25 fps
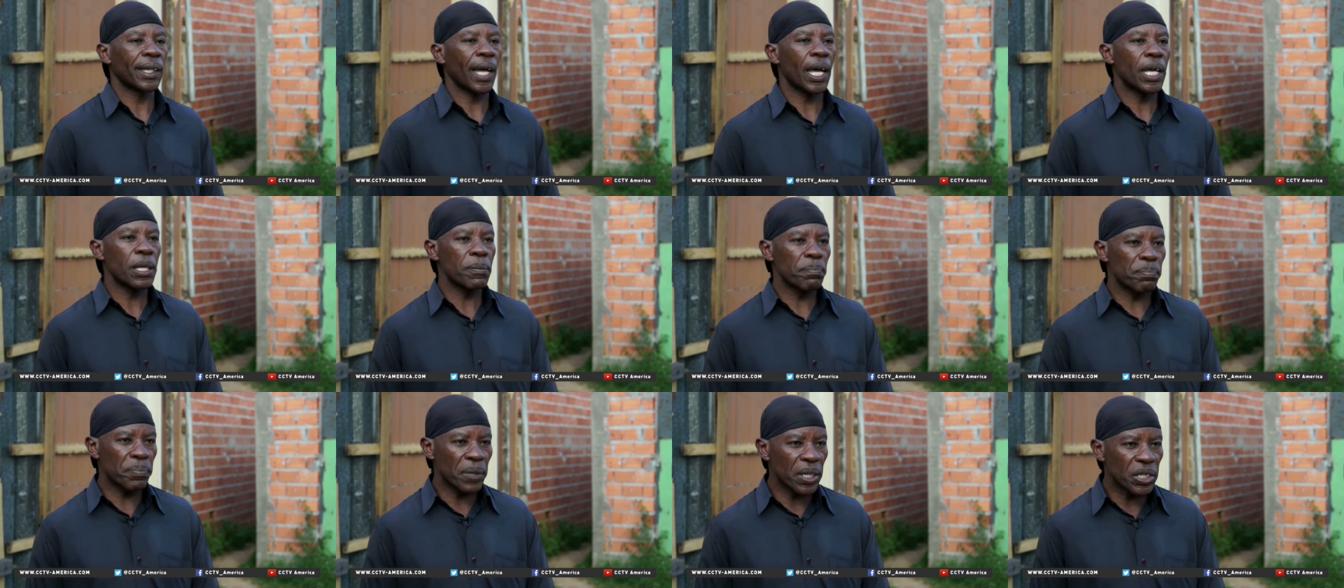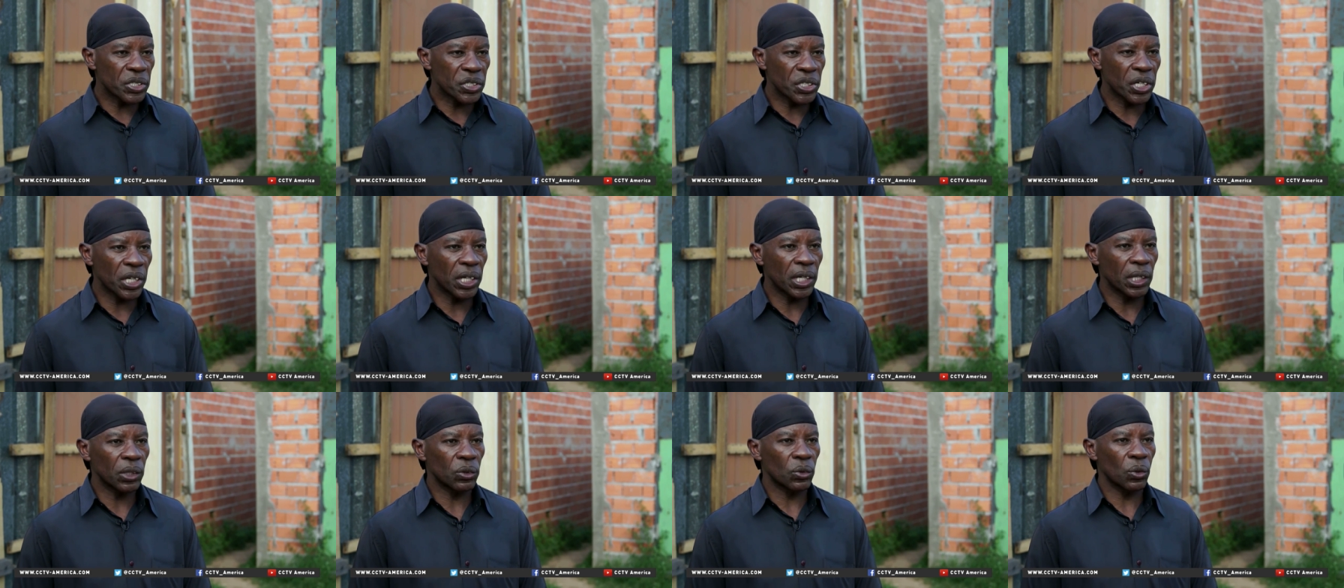We are
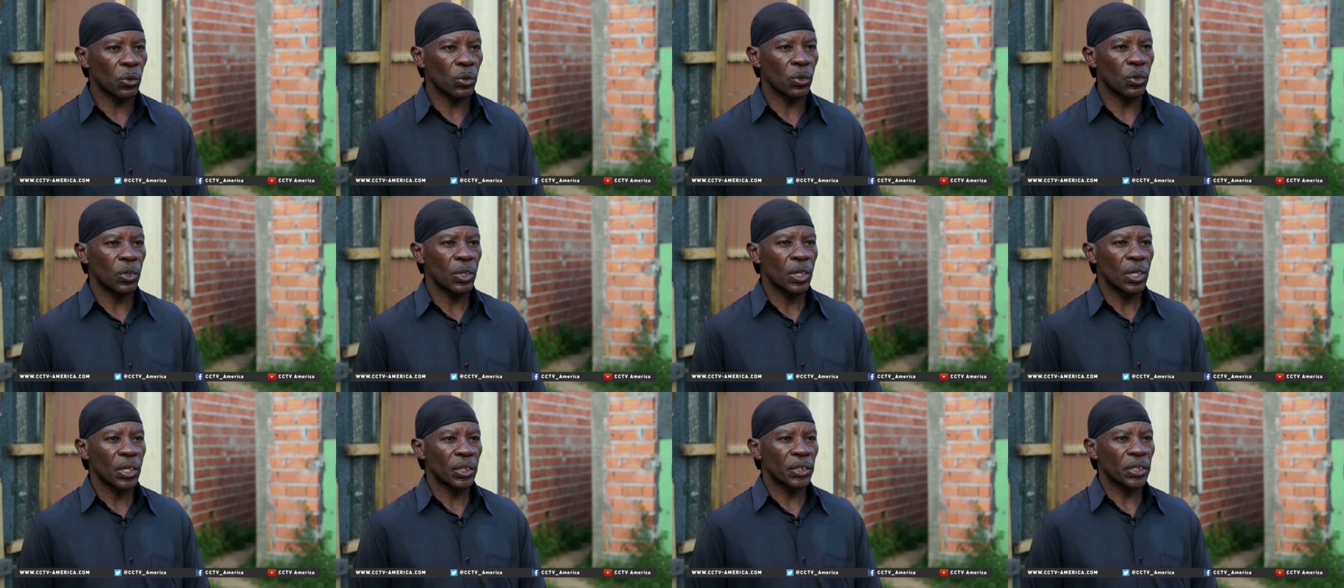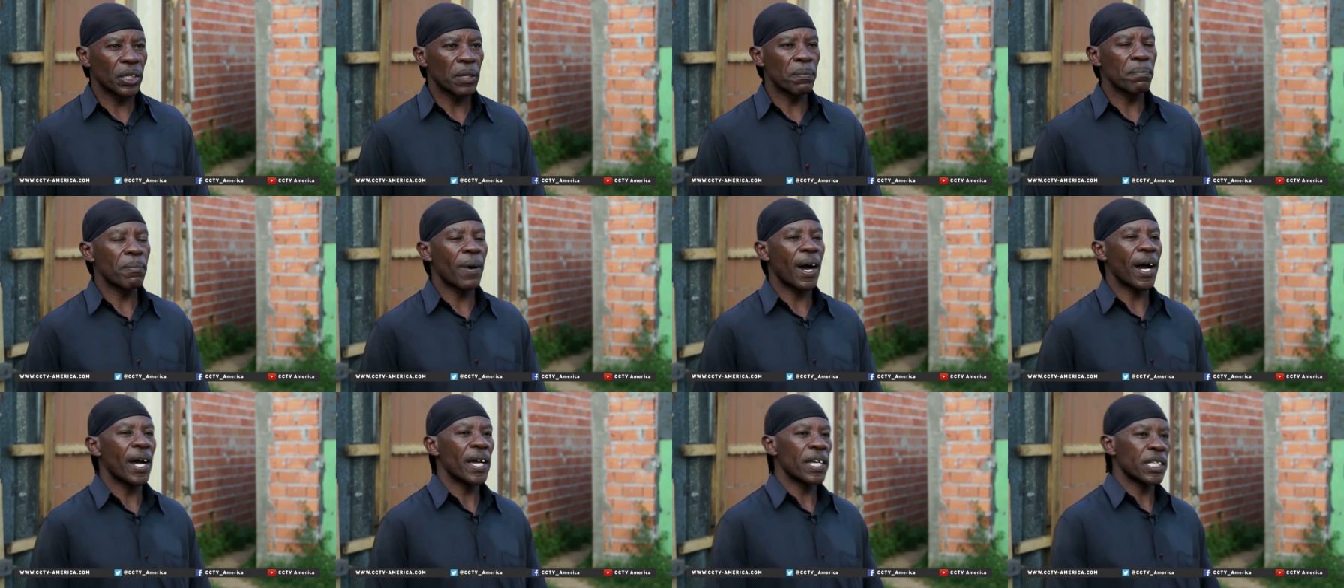likely to see growth in the
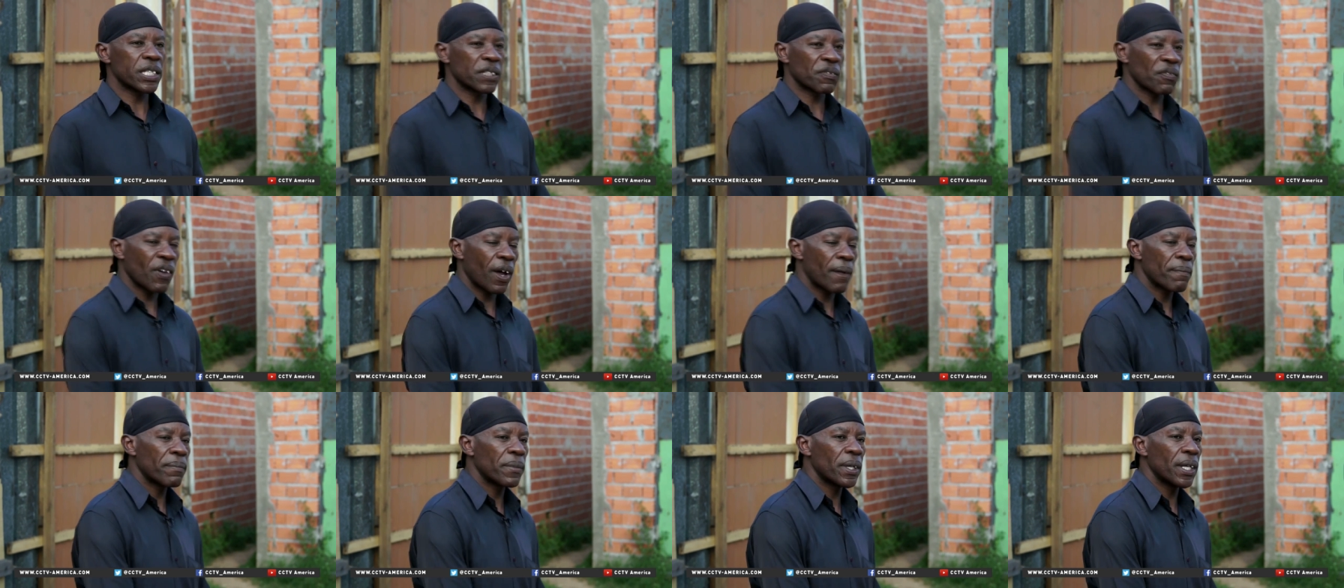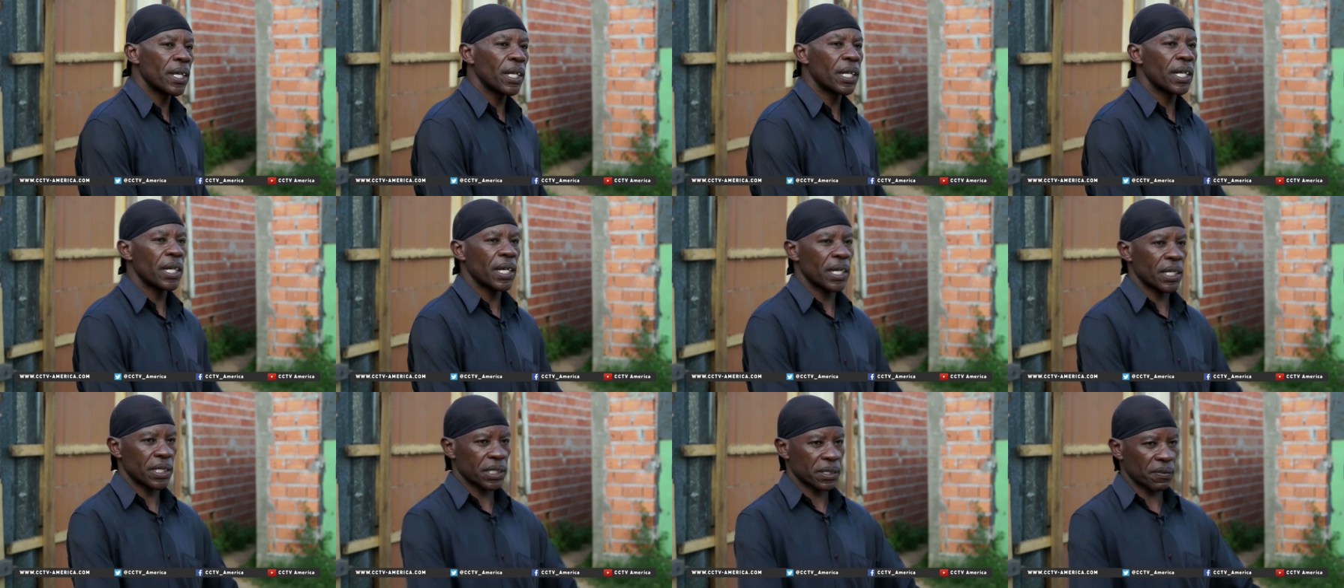number of people living
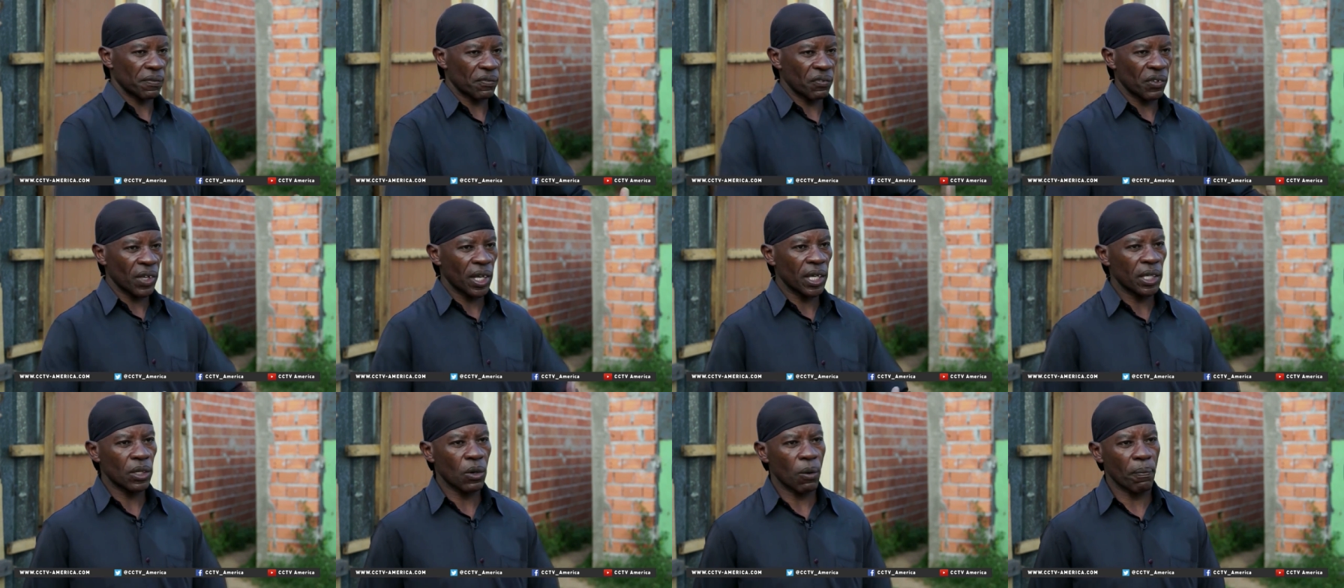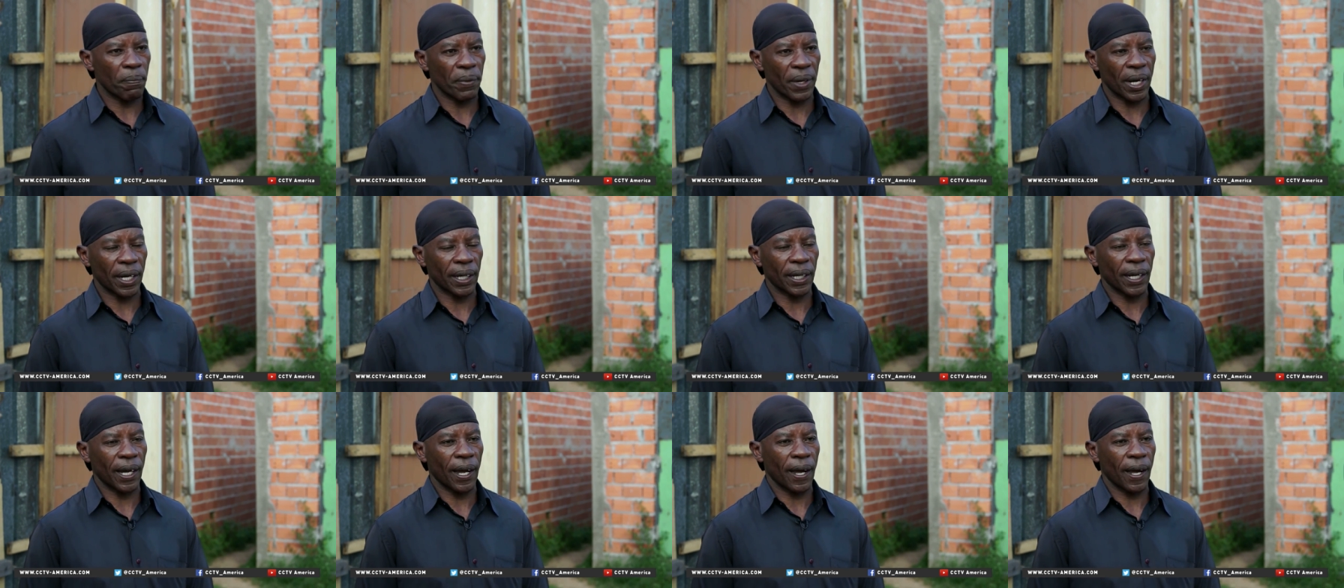in slums over the next